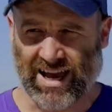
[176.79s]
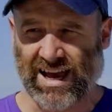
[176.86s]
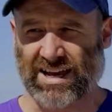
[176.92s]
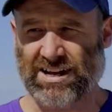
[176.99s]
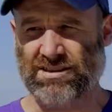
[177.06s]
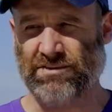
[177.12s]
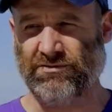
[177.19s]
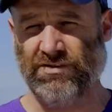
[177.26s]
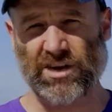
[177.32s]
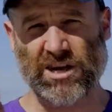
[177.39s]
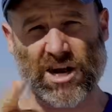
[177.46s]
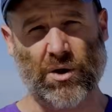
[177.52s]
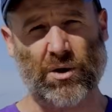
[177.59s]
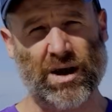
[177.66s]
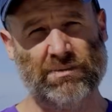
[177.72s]
And in the
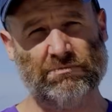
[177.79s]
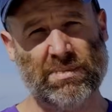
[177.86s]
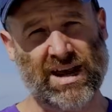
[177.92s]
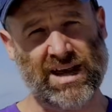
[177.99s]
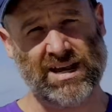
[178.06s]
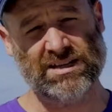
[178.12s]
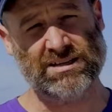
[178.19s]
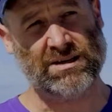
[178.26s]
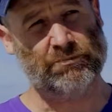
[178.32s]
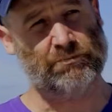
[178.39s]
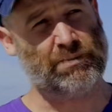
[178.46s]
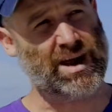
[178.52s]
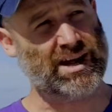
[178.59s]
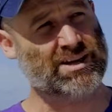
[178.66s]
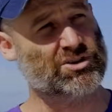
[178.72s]
video I made
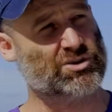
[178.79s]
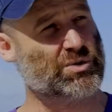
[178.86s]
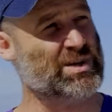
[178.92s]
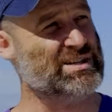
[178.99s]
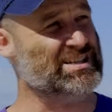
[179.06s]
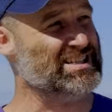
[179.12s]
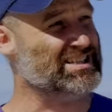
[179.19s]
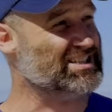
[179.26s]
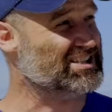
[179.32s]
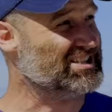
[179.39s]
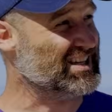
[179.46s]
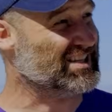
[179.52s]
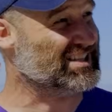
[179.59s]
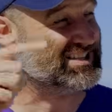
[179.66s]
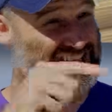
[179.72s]
back in
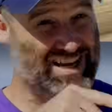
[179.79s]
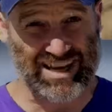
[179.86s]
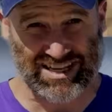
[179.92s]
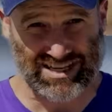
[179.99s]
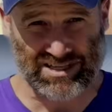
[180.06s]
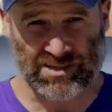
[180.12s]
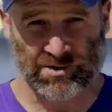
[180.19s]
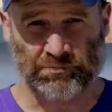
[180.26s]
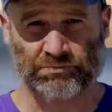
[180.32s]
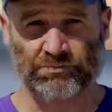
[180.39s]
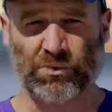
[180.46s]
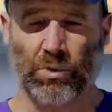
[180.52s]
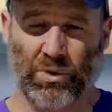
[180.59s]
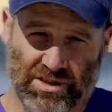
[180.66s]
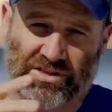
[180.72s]
2016,
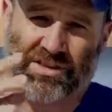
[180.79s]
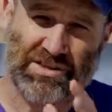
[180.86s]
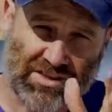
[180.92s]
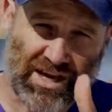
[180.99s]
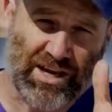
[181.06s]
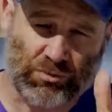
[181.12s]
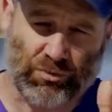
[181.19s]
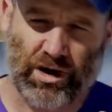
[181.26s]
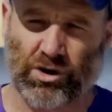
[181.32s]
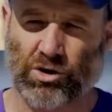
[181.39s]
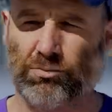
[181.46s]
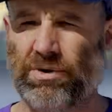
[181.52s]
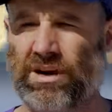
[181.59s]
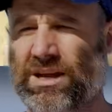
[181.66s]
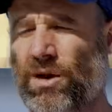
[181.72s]
when the then
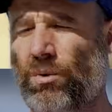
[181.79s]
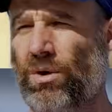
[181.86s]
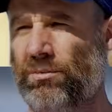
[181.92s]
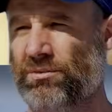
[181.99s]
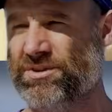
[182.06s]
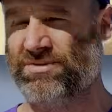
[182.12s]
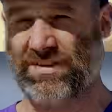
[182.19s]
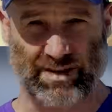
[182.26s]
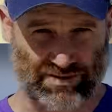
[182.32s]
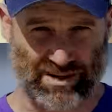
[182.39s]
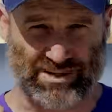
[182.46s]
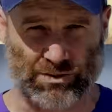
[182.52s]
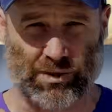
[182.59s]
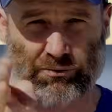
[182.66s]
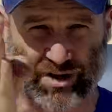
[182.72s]
record-breaking one was found, that's
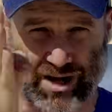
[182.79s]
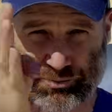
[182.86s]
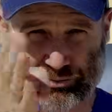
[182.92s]
the one where I